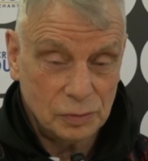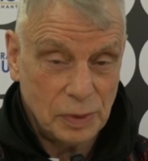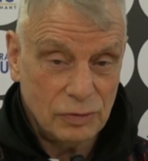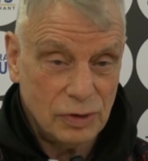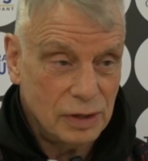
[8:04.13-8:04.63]

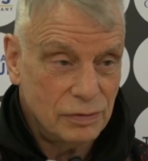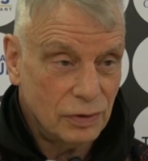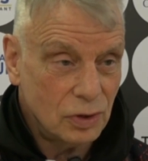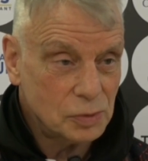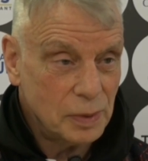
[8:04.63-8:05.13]
been
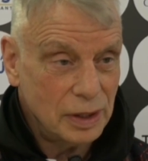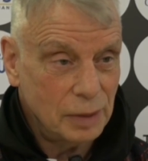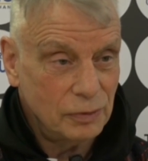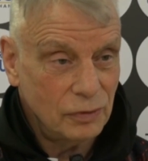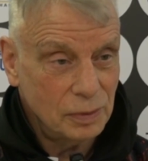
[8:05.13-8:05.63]
reinforced by their
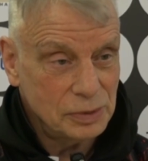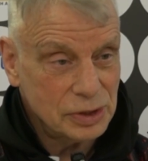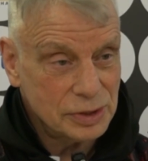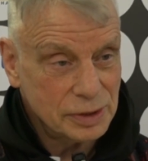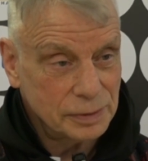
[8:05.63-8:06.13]

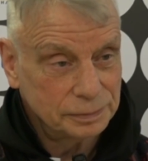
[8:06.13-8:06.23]
performances.